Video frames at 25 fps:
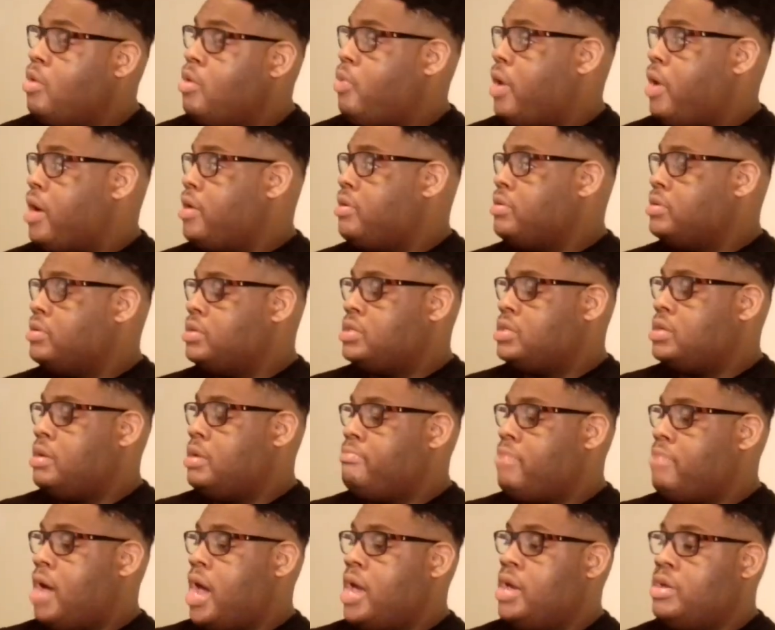whether it's
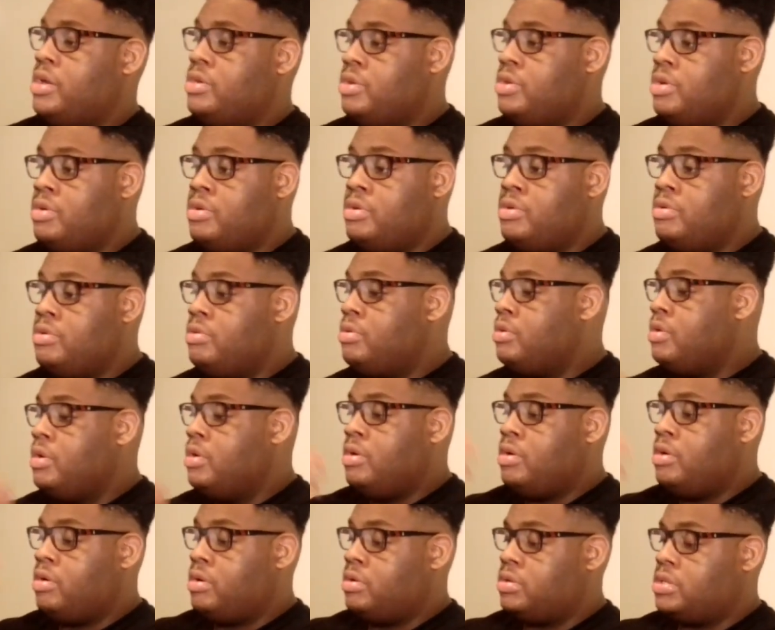somebody new
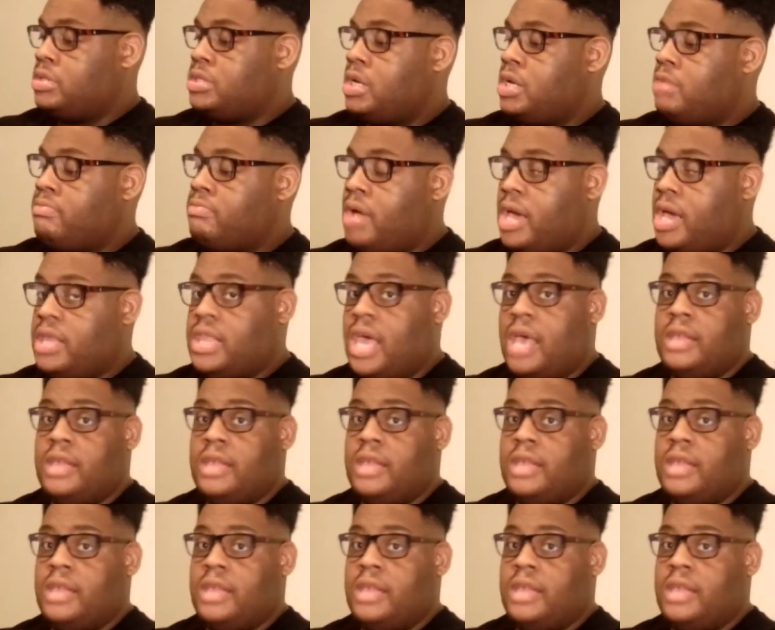or somebody